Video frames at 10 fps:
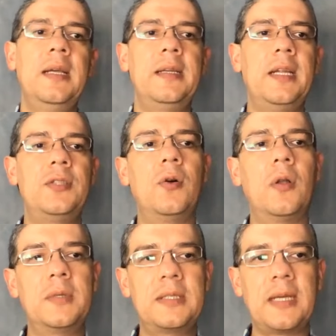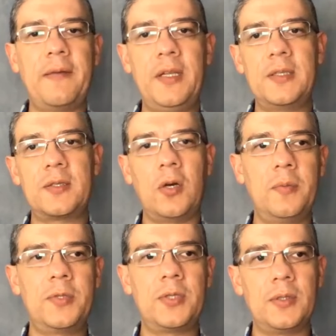then you always have this
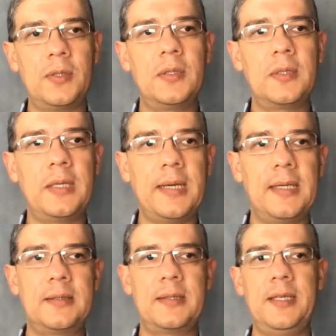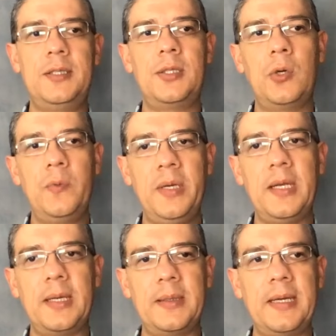option that says show
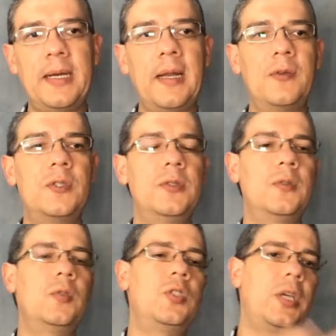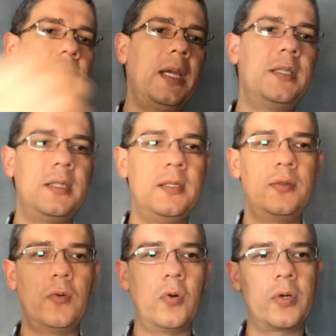me, and that allows you to change
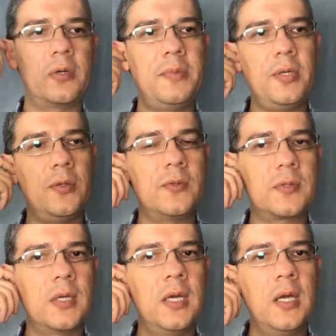into other views.